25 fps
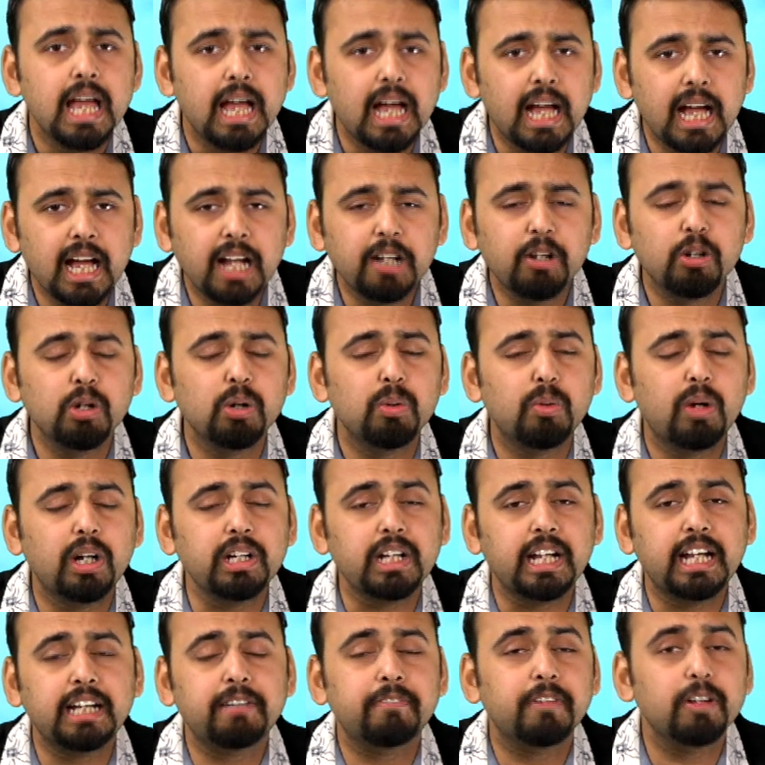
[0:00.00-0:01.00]
And you know what,
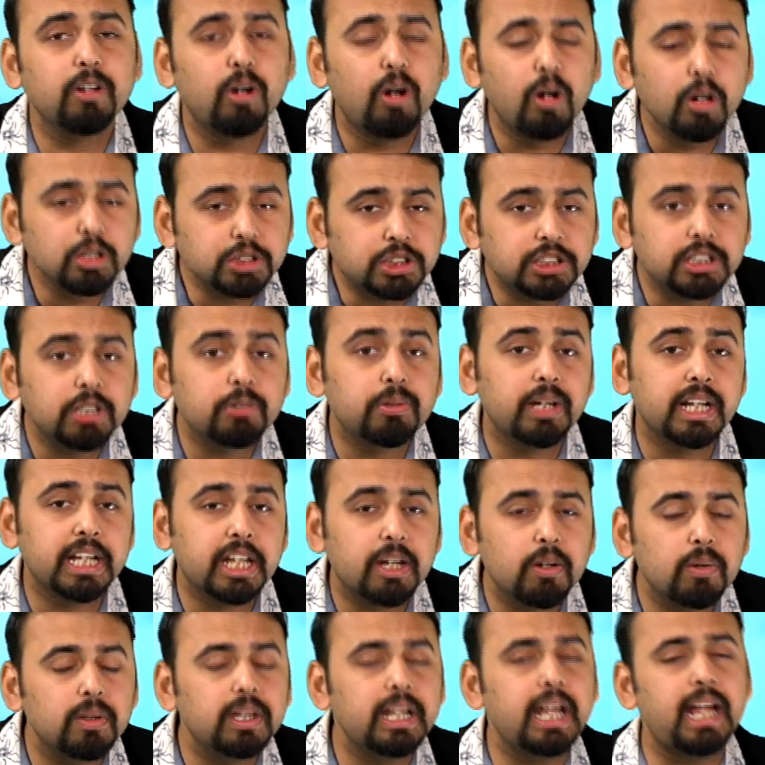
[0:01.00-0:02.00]
it will also
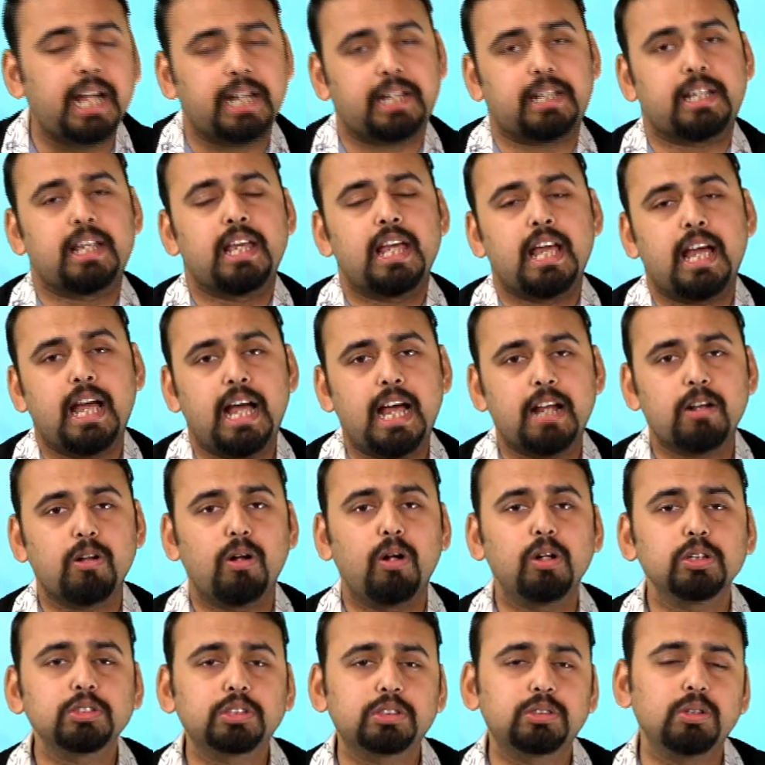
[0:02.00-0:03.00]
regulate and
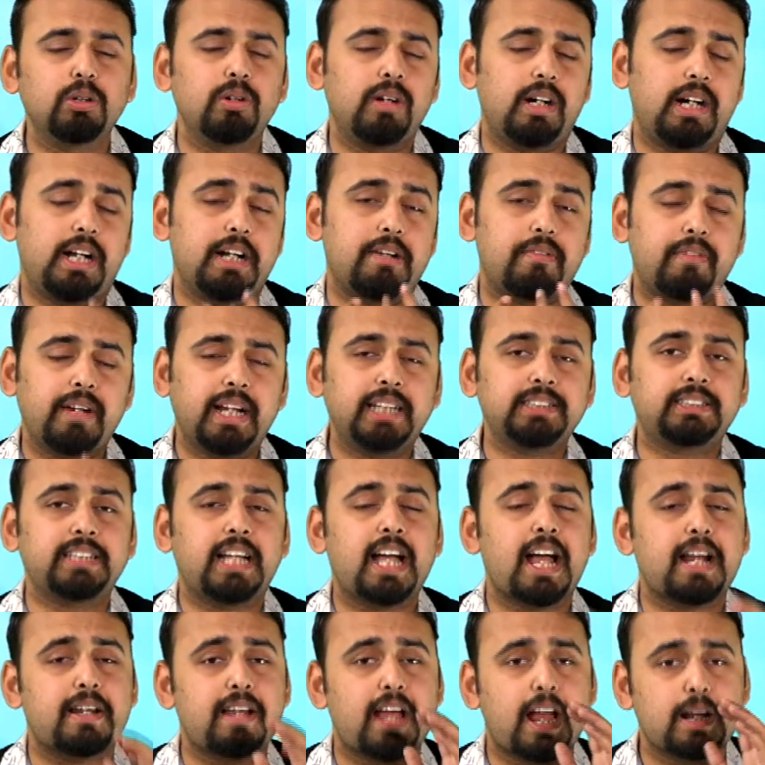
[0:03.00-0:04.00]
also address
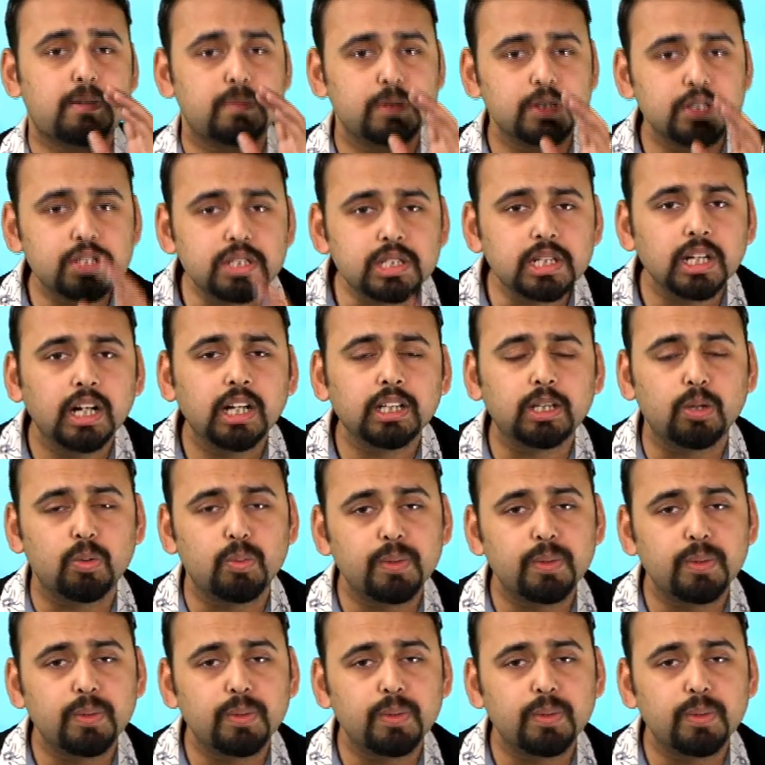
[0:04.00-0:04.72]
and administer the